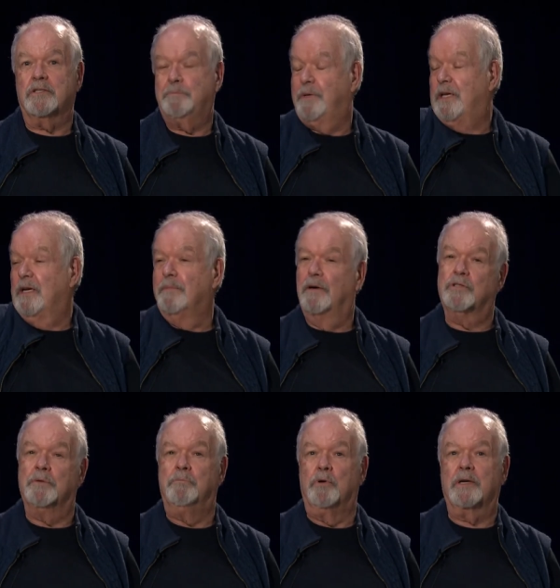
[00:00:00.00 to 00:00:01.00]
speaking about
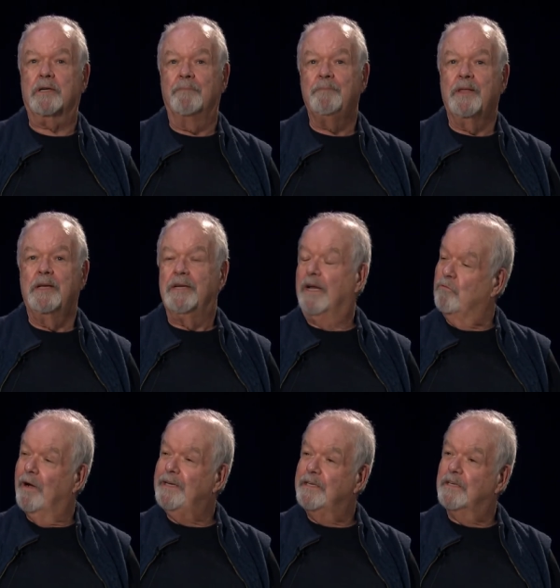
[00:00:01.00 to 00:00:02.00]
your book. Thank you for having and
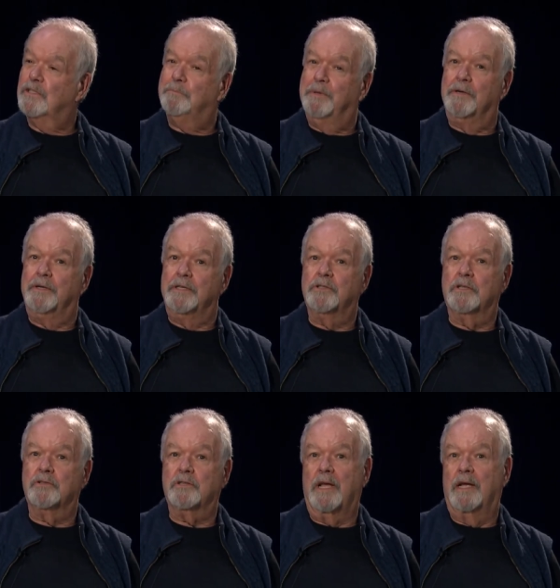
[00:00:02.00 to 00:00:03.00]
writing me.
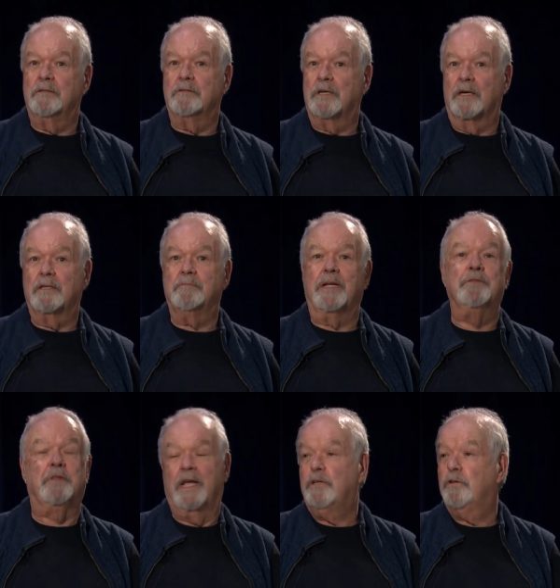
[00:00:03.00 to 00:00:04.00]
experiences, and uh,
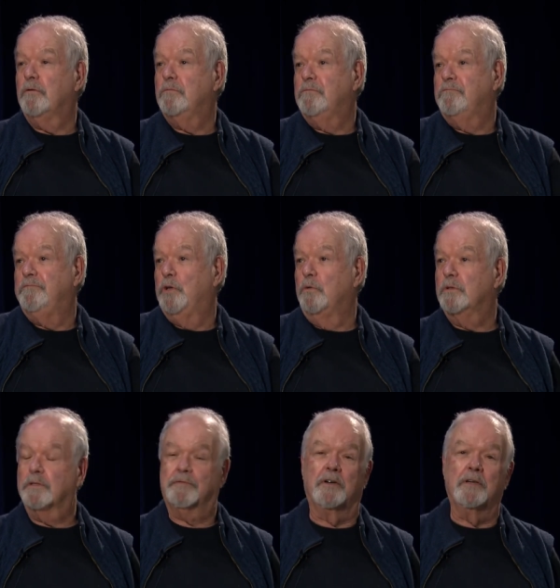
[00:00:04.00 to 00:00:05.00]
and thank you
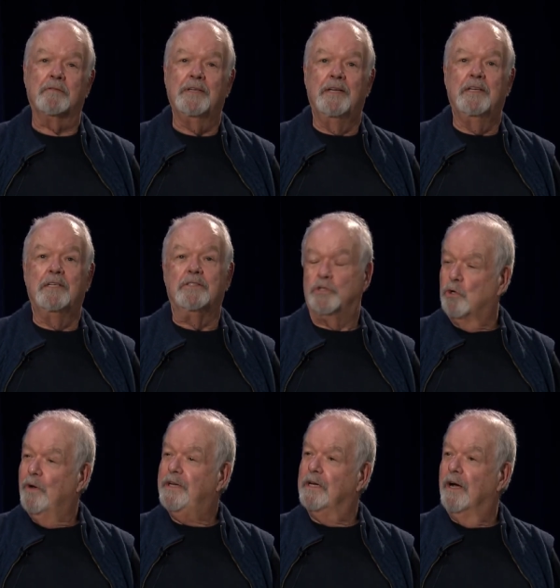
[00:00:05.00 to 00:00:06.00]
viewers for
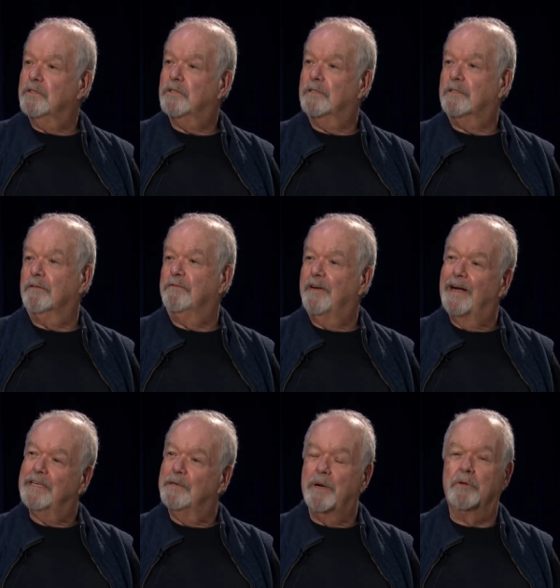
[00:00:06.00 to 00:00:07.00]
joining us to
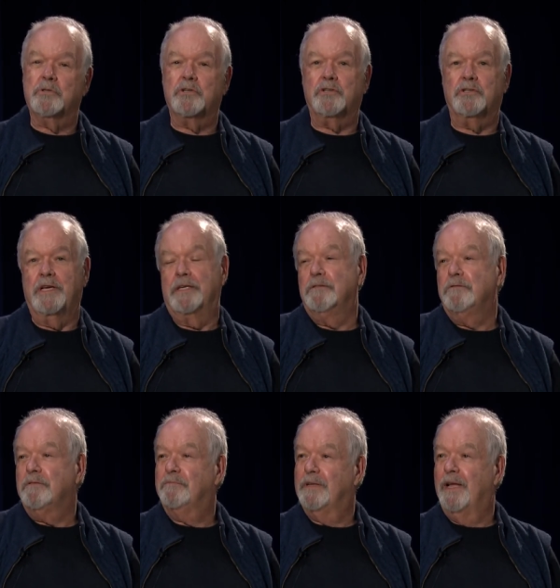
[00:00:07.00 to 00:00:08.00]
find out about
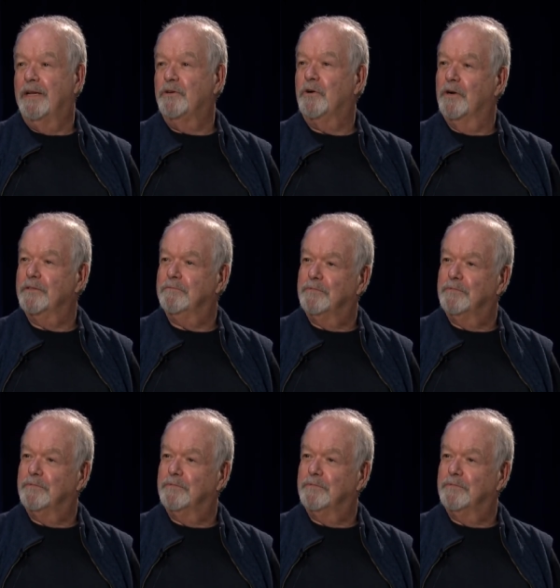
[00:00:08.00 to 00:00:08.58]
Cyn and her,